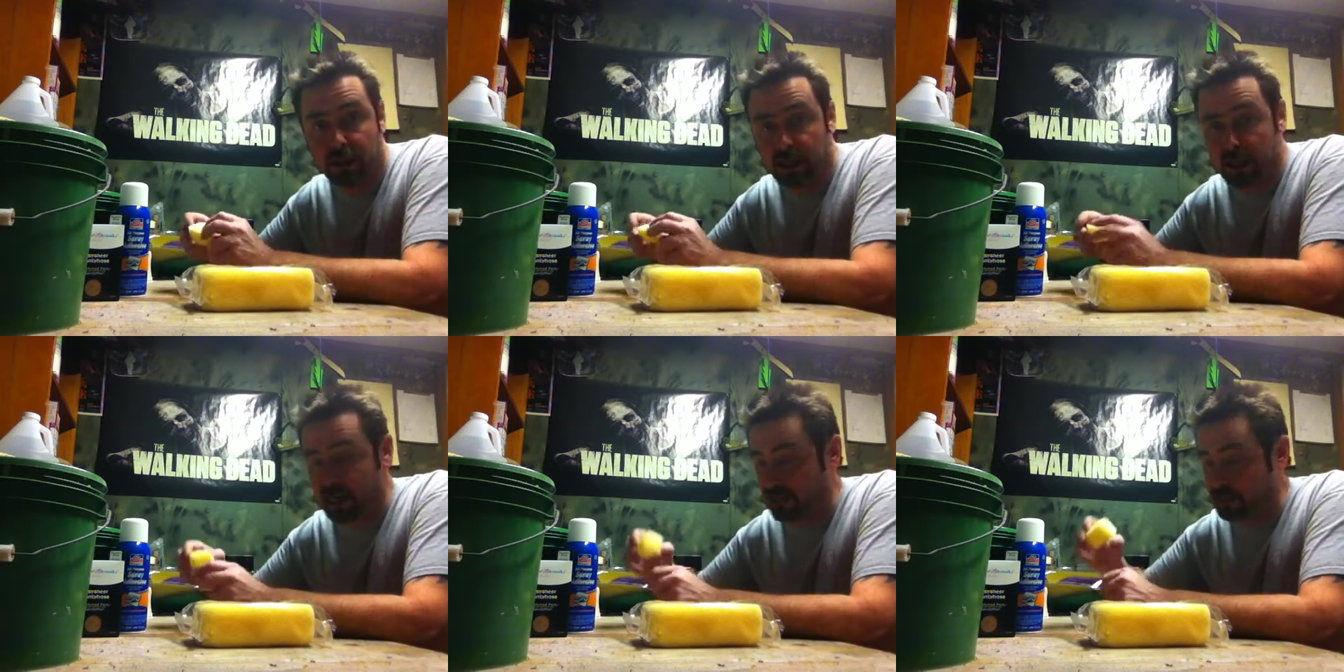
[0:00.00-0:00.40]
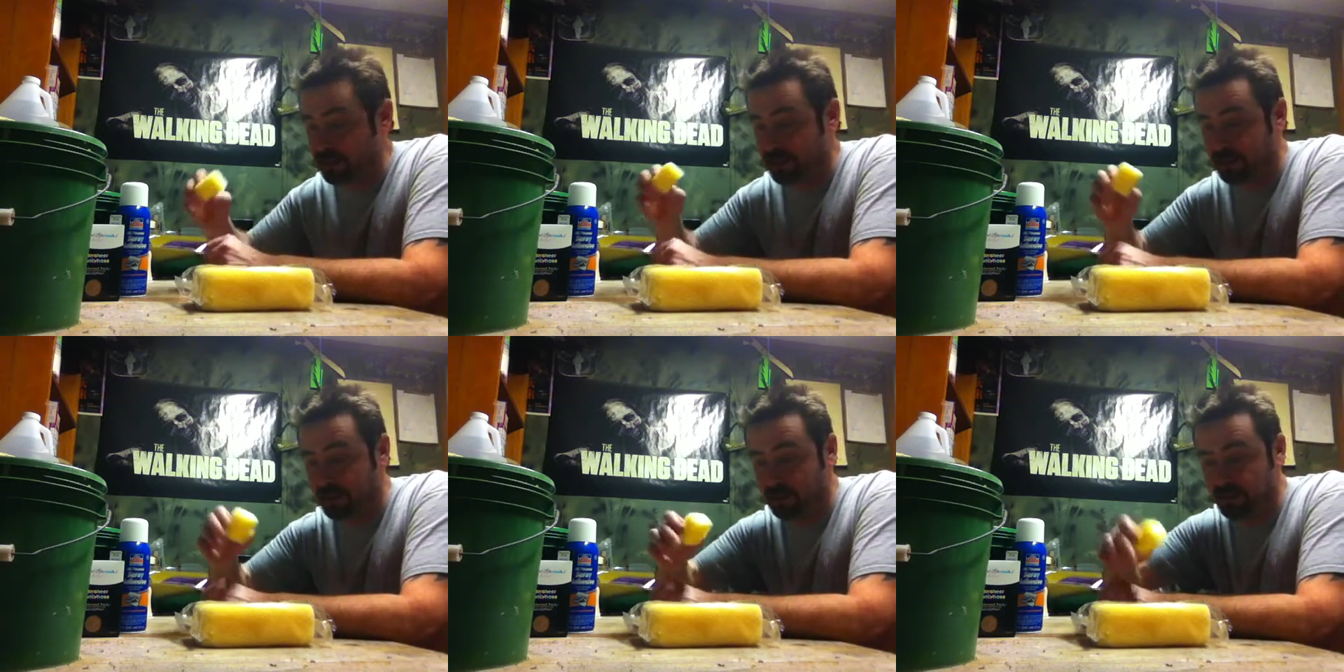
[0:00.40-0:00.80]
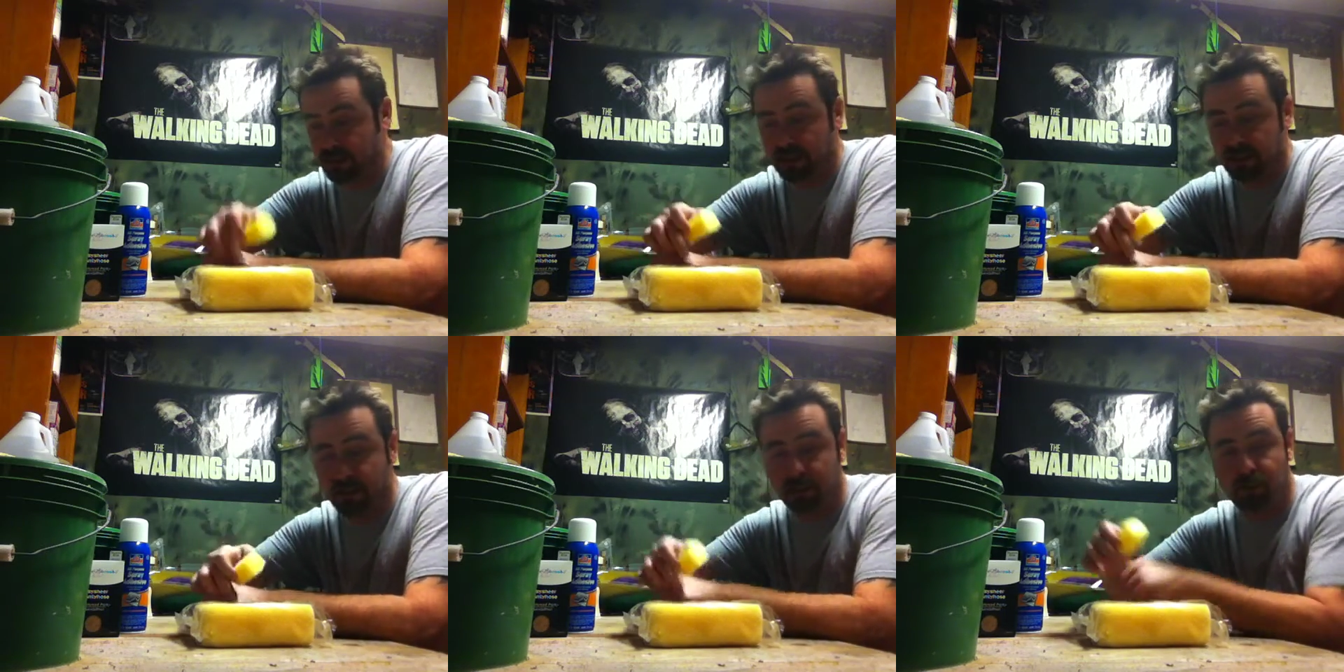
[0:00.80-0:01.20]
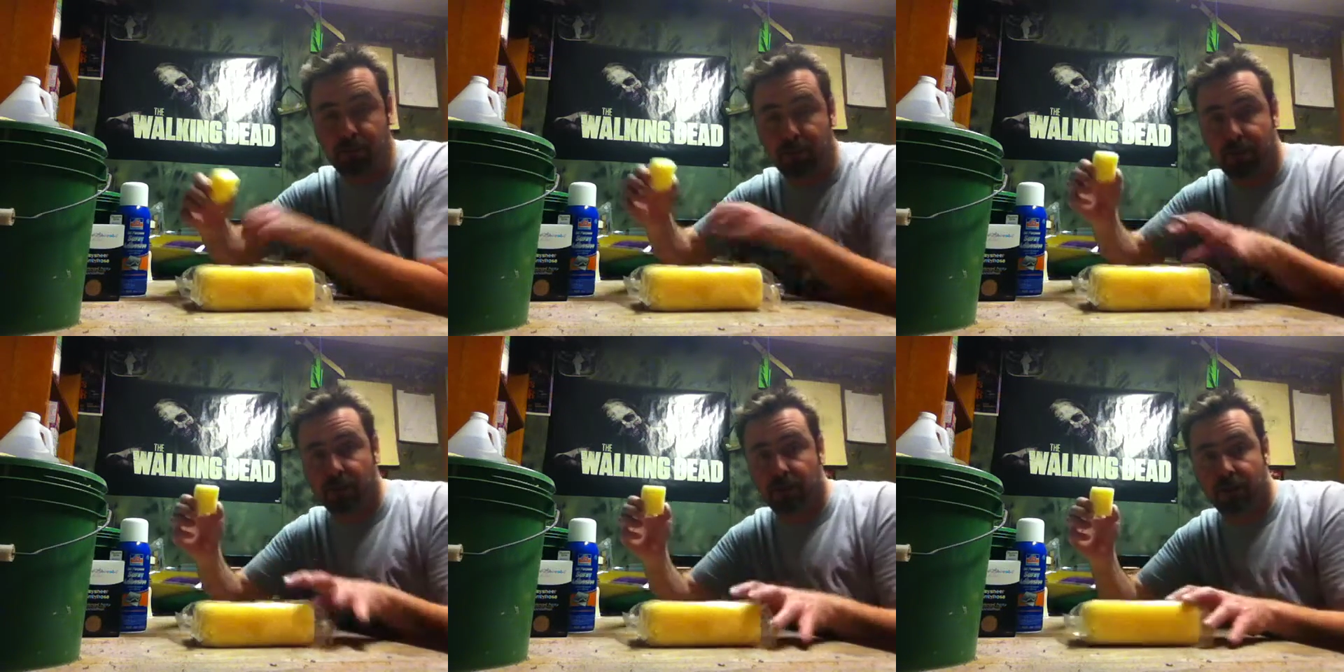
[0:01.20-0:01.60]
and actually take this
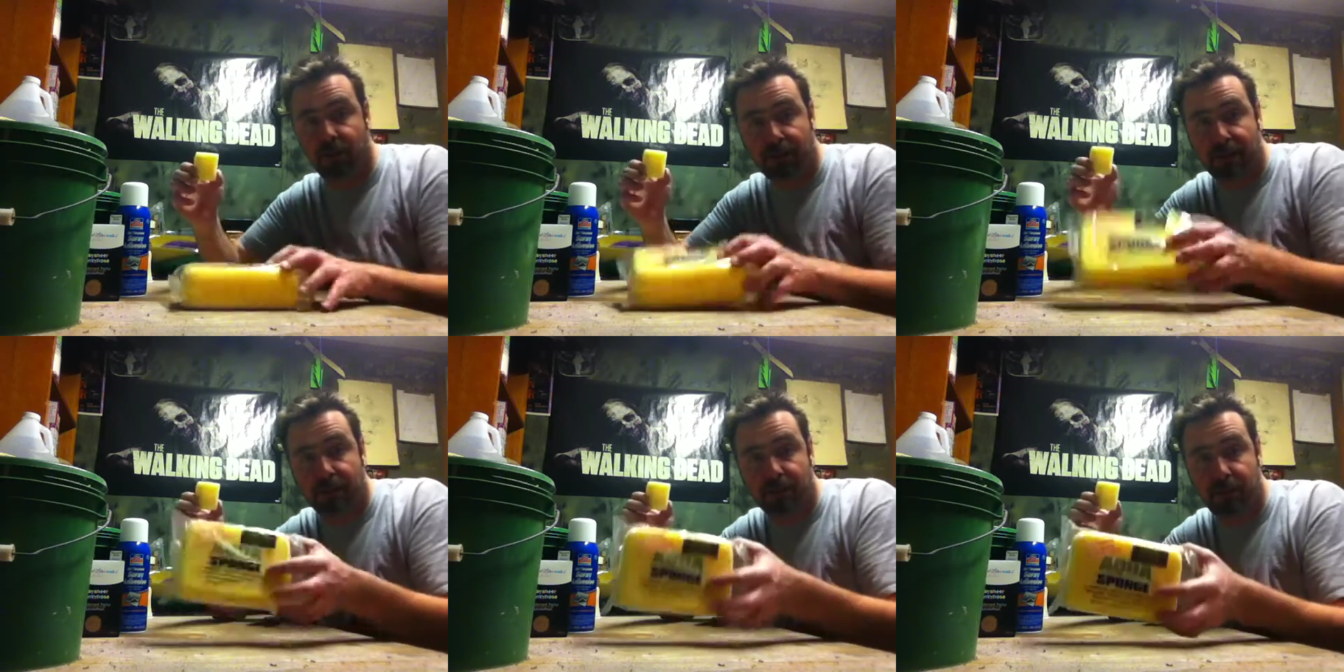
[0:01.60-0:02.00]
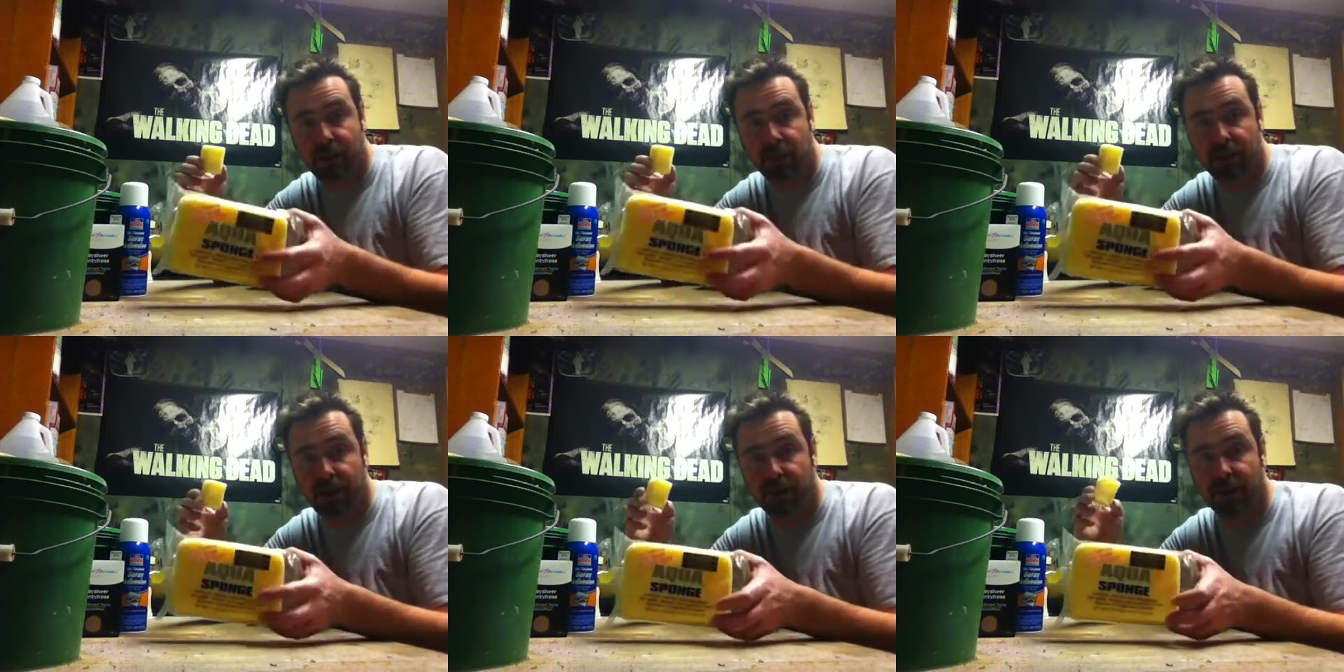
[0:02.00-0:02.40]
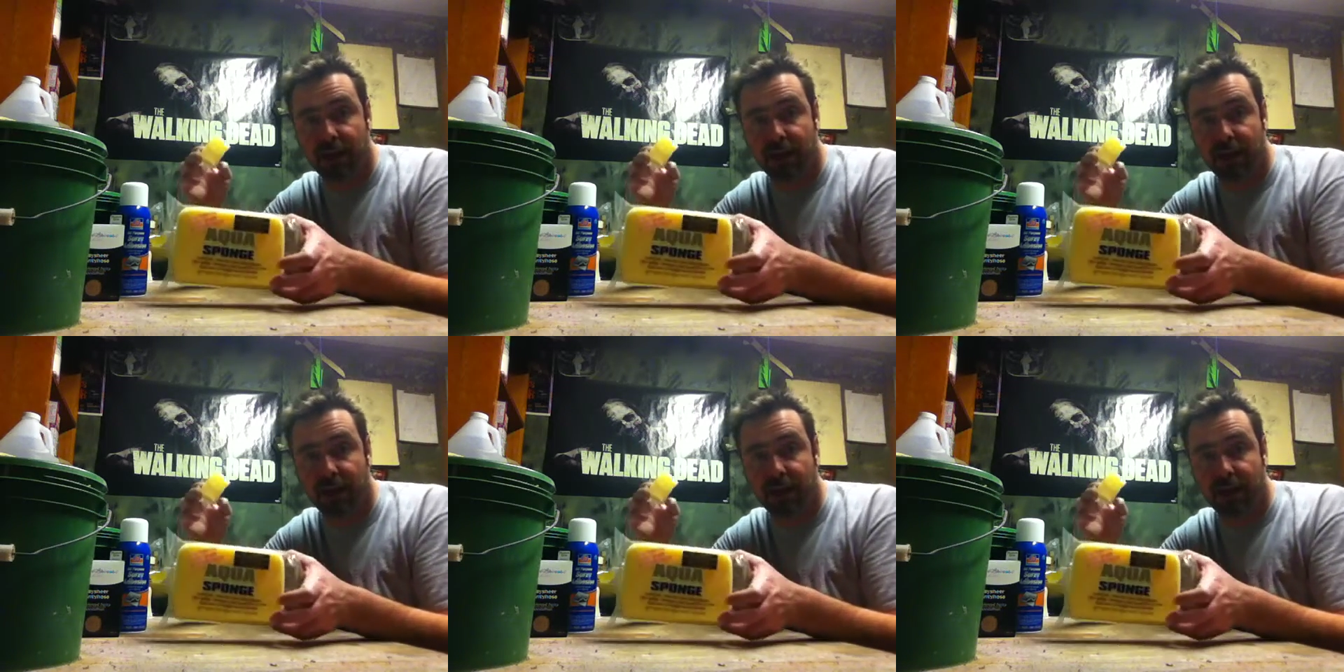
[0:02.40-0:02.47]
sponge, the big sponge here,